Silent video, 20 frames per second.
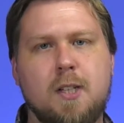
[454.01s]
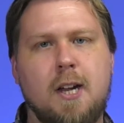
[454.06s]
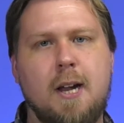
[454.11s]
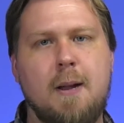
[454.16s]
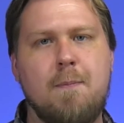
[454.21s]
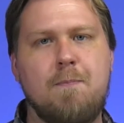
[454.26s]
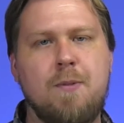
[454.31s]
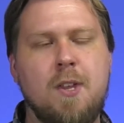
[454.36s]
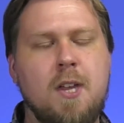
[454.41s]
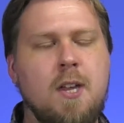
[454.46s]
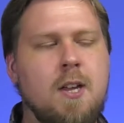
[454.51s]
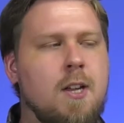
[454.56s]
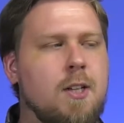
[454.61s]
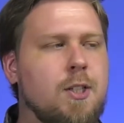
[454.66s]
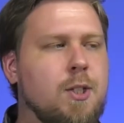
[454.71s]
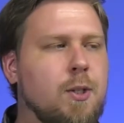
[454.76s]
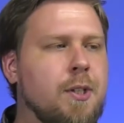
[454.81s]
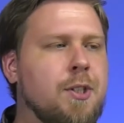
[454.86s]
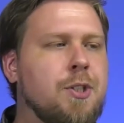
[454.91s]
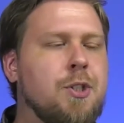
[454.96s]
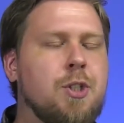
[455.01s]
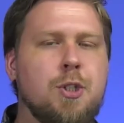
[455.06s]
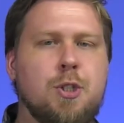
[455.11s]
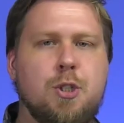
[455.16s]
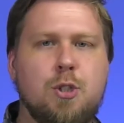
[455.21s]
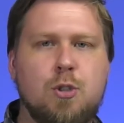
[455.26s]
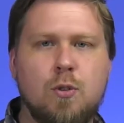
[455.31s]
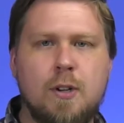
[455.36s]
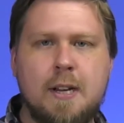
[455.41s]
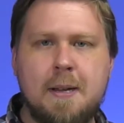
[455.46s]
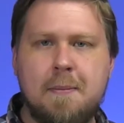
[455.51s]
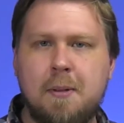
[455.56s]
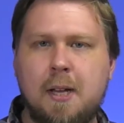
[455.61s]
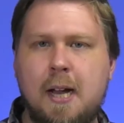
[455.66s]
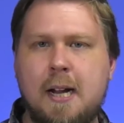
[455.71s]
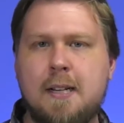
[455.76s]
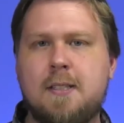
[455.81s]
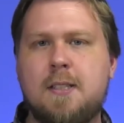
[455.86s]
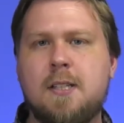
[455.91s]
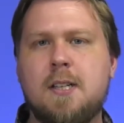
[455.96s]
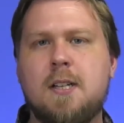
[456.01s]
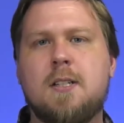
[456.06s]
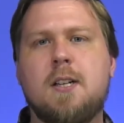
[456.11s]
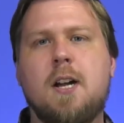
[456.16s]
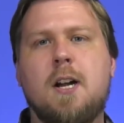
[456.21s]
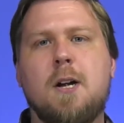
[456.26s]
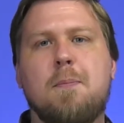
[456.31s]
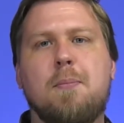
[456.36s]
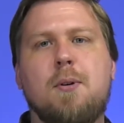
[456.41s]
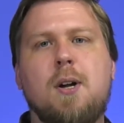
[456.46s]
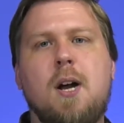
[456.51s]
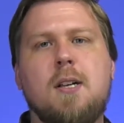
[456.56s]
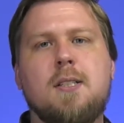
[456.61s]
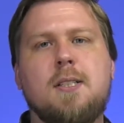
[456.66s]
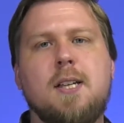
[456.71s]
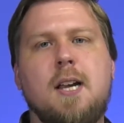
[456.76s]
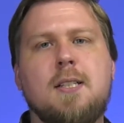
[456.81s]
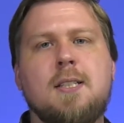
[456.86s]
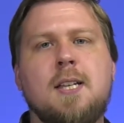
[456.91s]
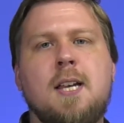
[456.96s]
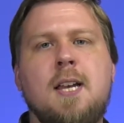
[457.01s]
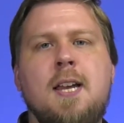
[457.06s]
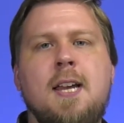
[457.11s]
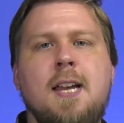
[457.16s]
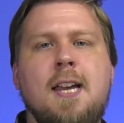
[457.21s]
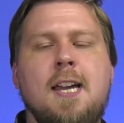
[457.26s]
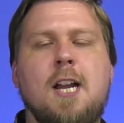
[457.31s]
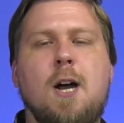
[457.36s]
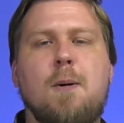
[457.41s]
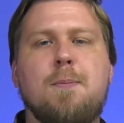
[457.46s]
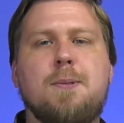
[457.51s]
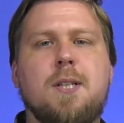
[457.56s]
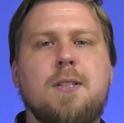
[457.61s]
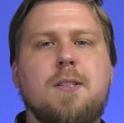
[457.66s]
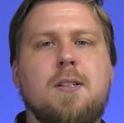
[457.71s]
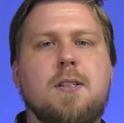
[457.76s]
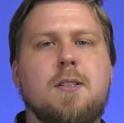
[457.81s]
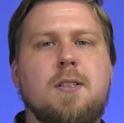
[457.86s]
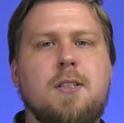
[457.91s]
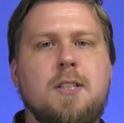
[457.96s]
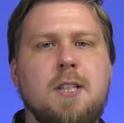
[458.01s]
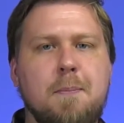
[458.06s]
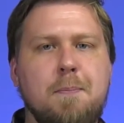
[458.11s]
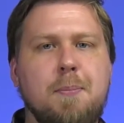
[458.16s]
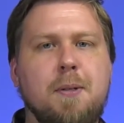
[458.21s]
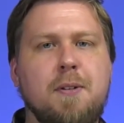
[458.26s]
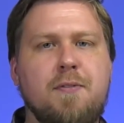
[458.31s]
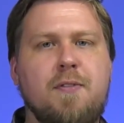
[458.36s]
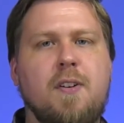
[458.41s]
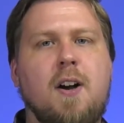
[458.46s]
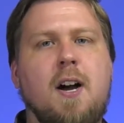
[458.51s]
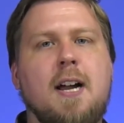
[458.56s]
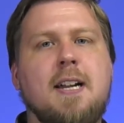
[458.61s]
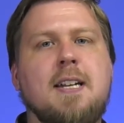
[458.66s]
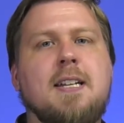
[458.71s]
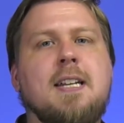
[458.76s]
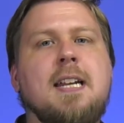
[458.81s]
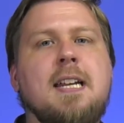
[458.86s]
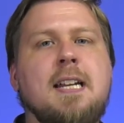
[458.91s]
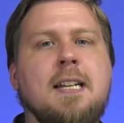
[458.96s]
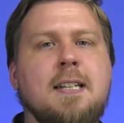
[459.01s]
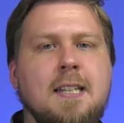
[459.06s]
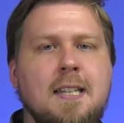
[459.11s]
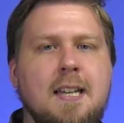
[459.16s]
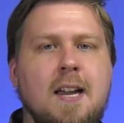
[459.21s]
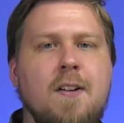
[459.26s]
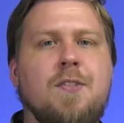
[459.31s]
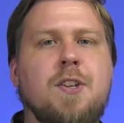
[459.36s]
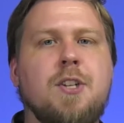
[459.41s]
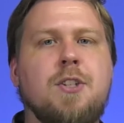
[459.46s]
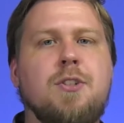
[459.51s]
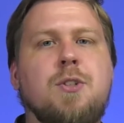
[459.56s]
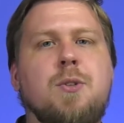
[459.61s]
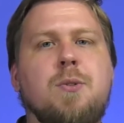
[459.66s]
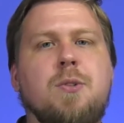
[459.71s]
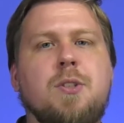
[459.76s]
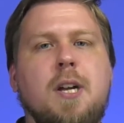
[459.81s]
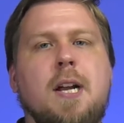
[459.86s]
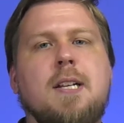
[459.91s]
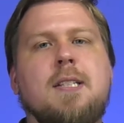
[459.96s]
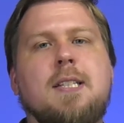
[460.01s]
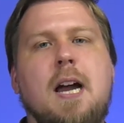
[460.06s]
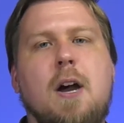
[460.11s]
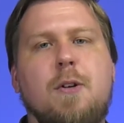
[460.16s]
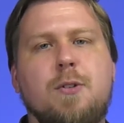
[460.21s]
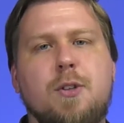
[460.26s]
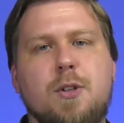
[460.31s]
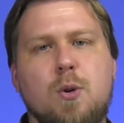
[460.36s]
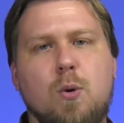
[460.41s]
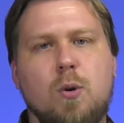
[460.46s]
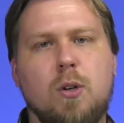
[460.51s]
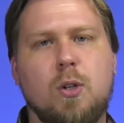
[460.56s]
Okay, so this just streamlines the entire process. It helps us to simplify needing to get these new sites out the door